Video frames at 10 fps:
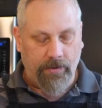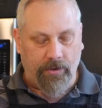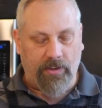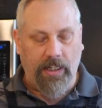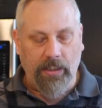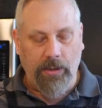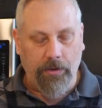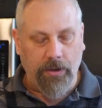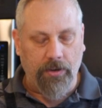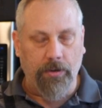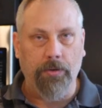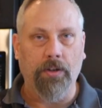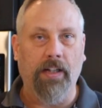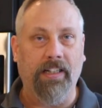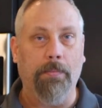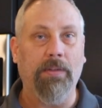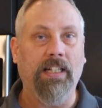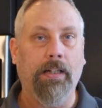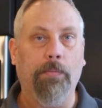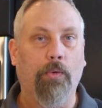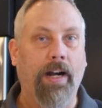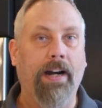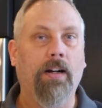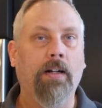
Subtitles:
The steak you can do to like a medium rare,